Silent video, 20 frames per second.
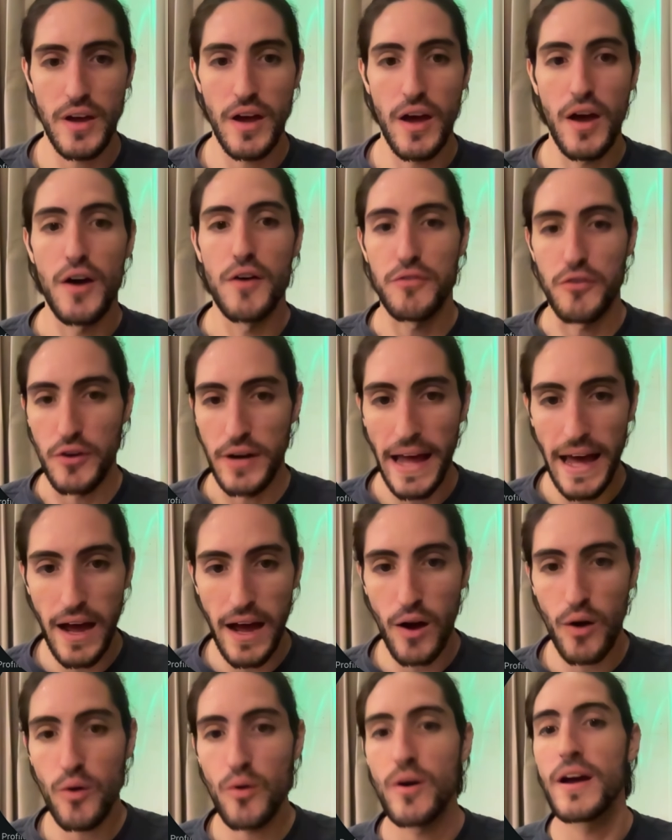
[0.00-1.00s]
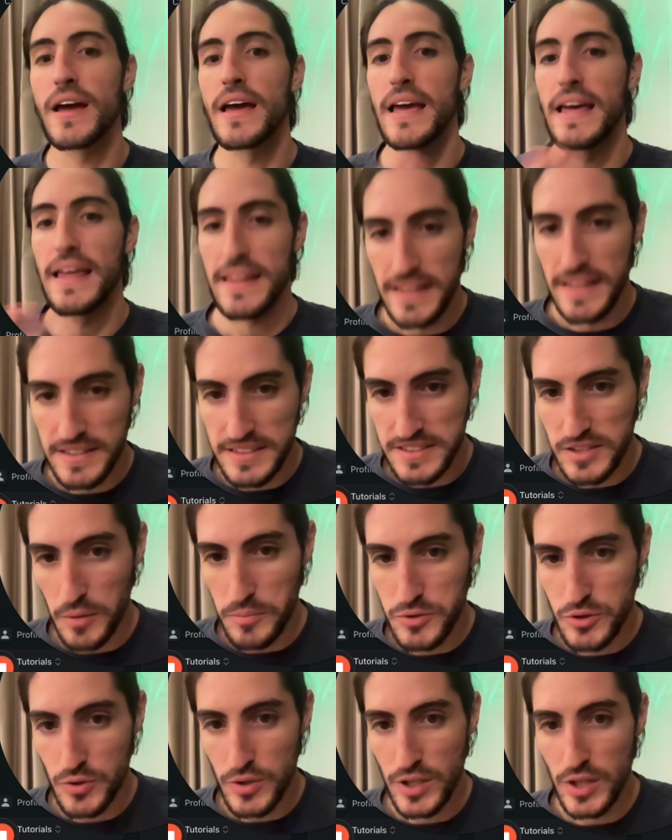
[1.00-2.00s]
For now, this is up
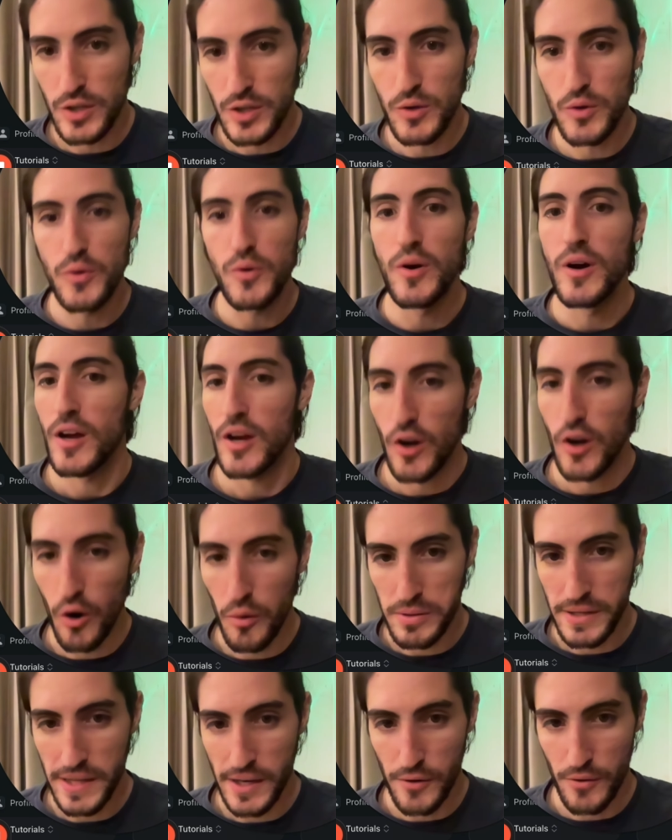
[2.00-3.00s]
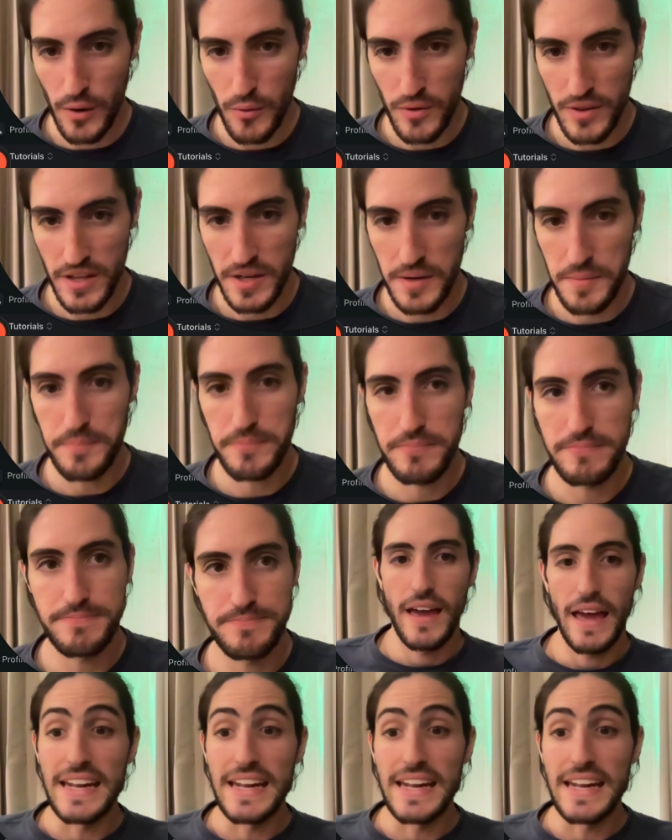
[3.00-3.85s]
to you. Go play around with it. And